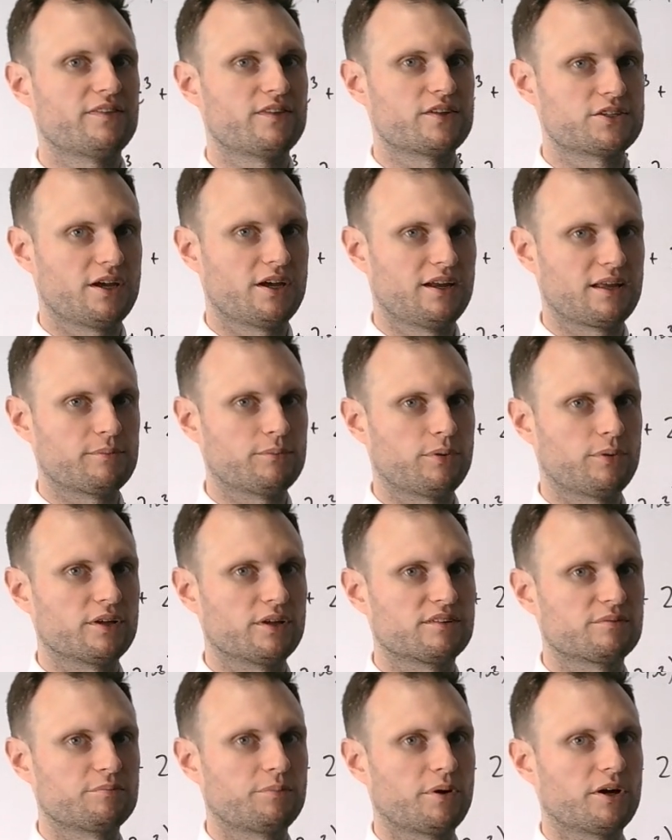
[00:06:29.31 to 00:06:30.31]
the turning
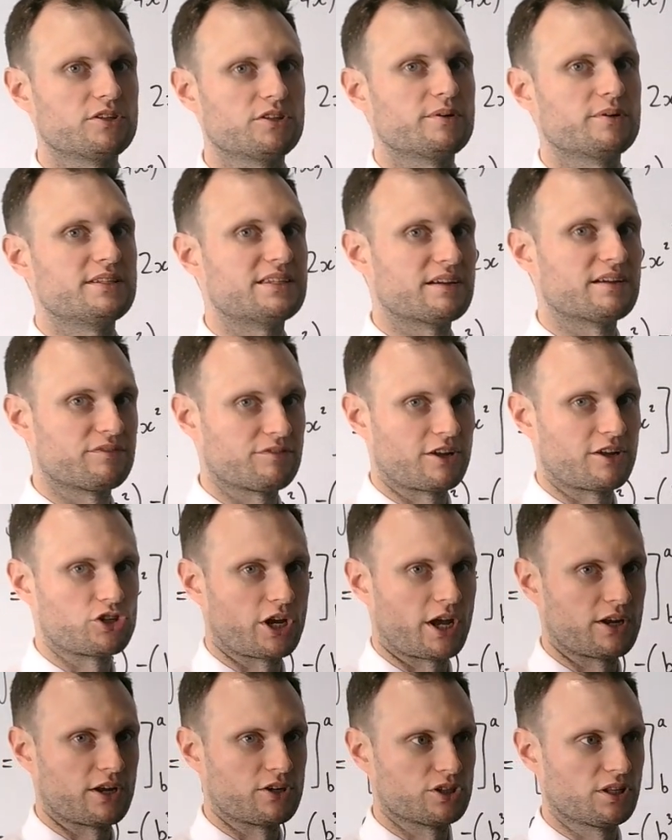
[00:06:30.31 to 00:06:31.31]
points by doing
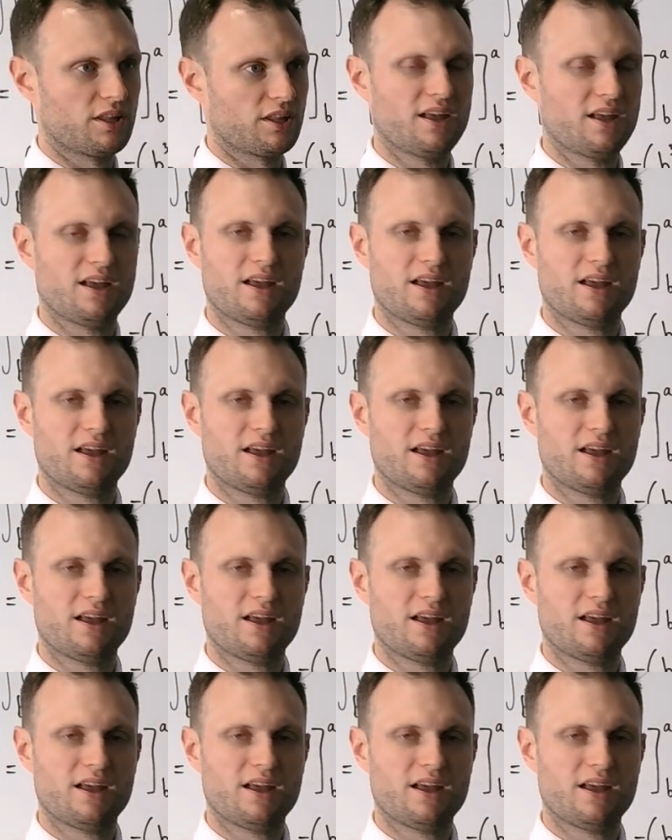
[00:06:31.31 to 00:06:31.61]
differentiation,